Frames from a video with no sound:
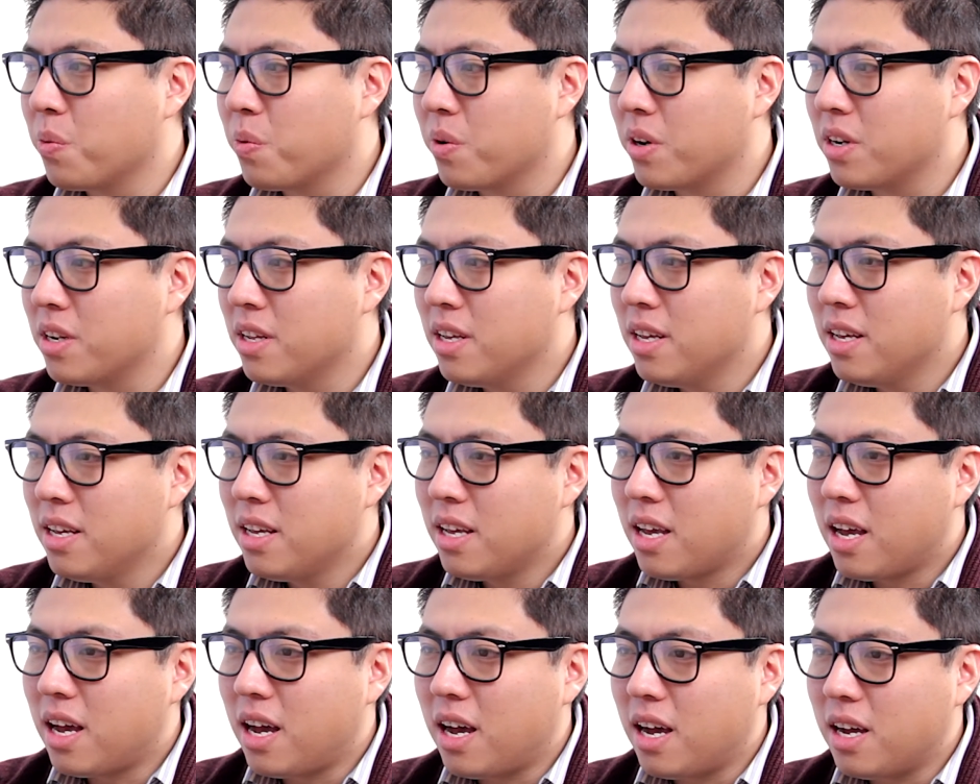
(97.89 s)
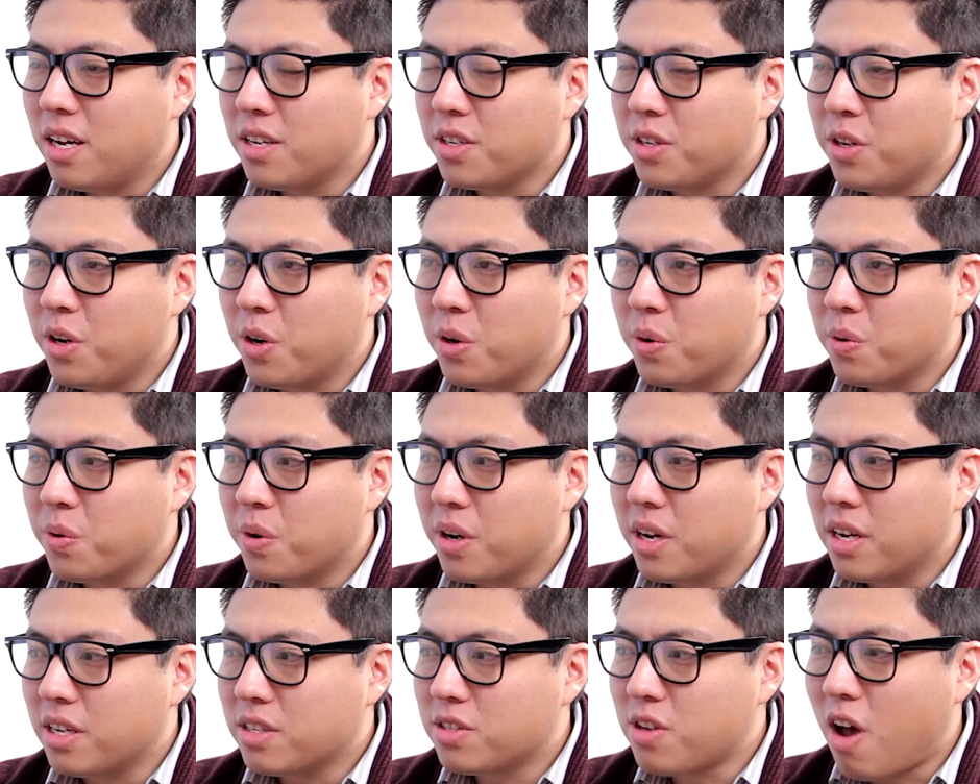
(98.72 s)
What,
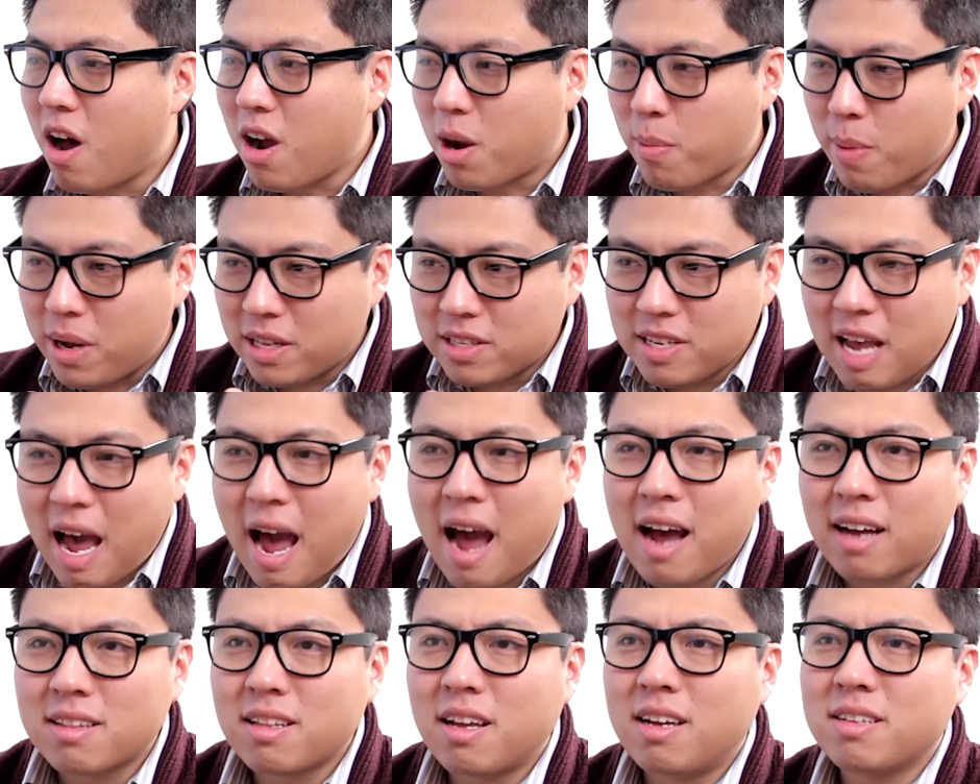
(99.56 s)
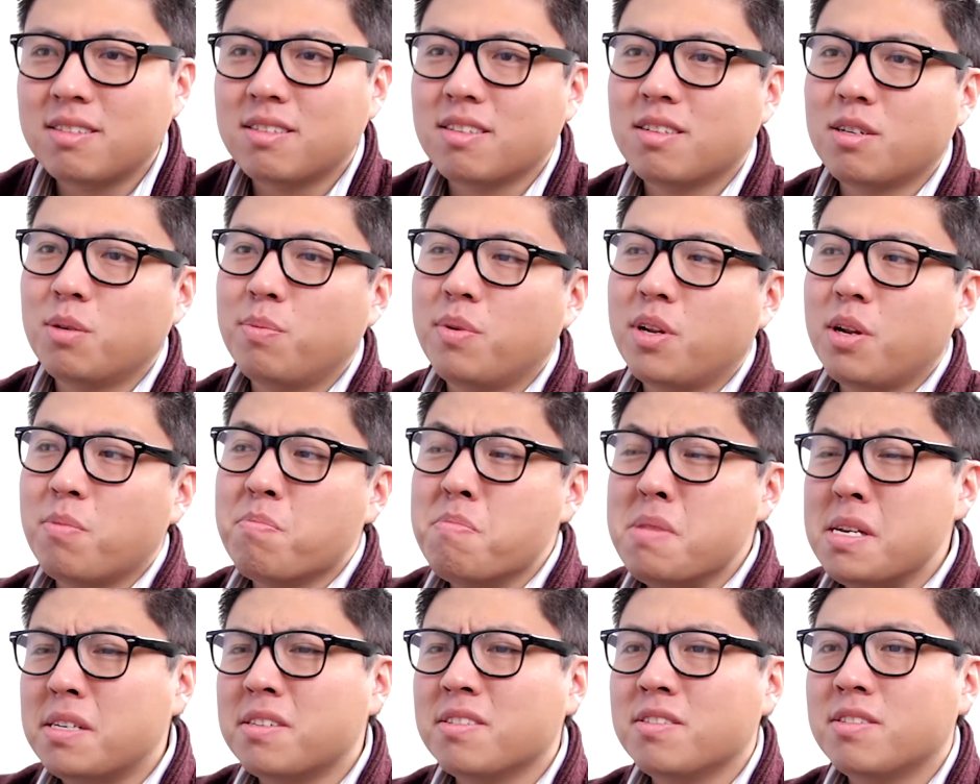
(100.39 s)
talk about taglines a little bit
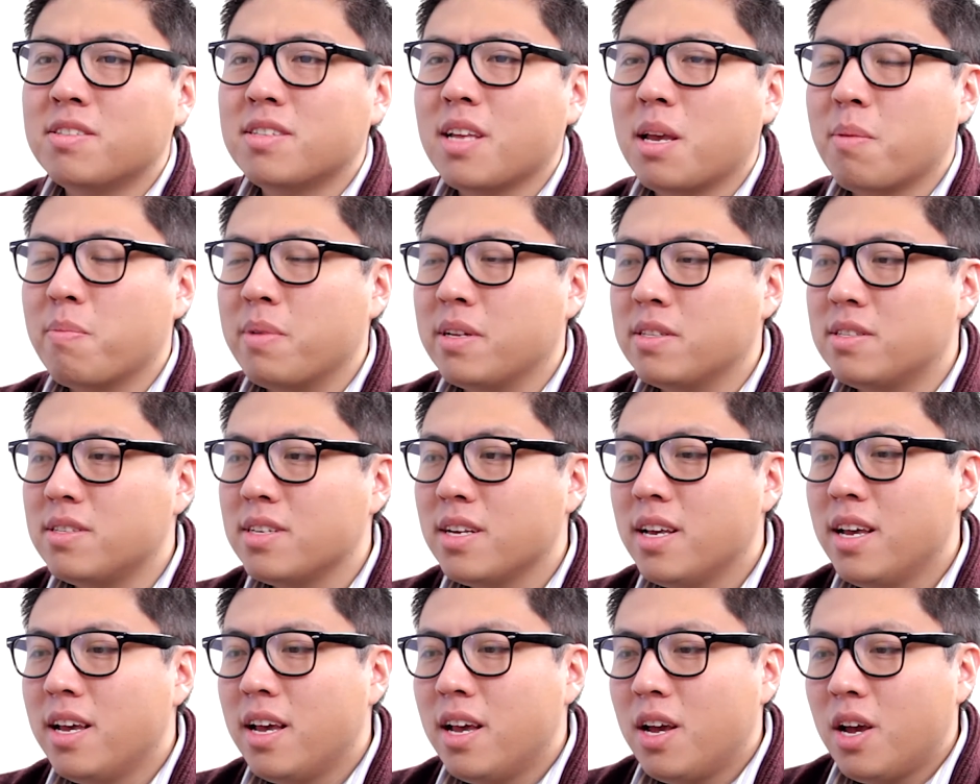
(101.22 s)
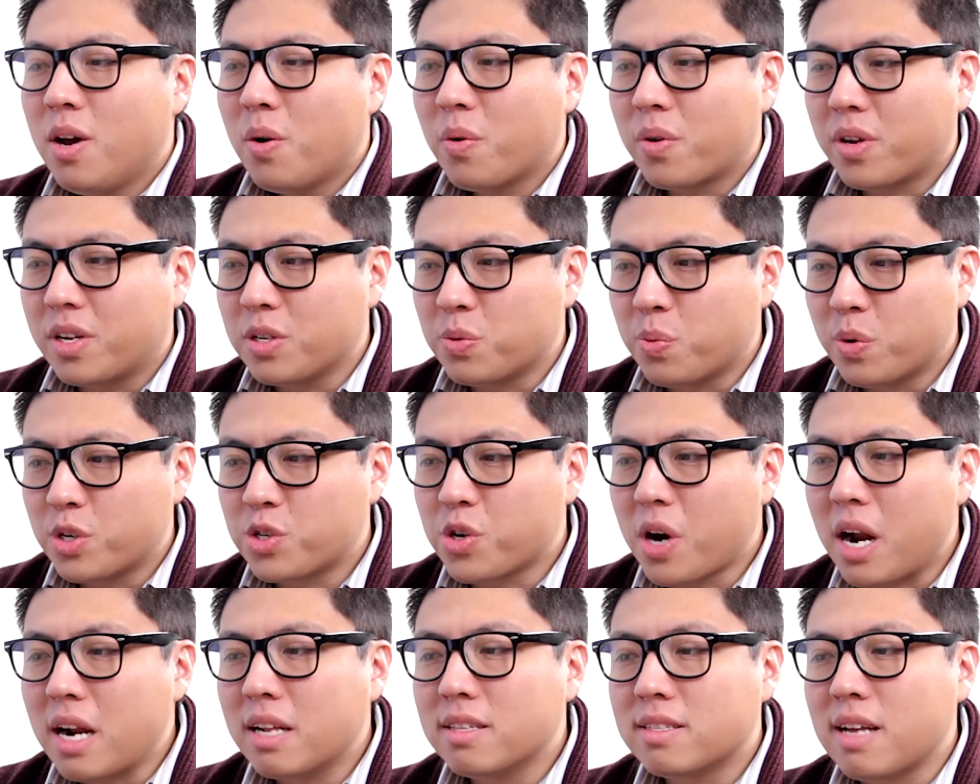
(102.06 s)
and mission statements, because we're
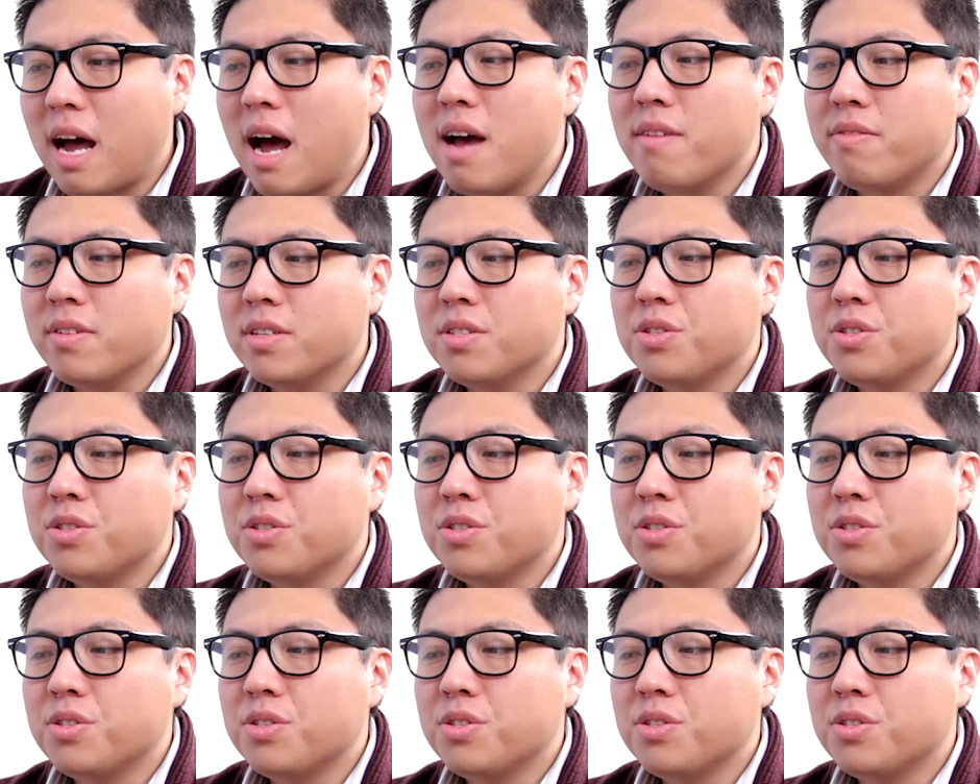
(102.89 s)
trying to dive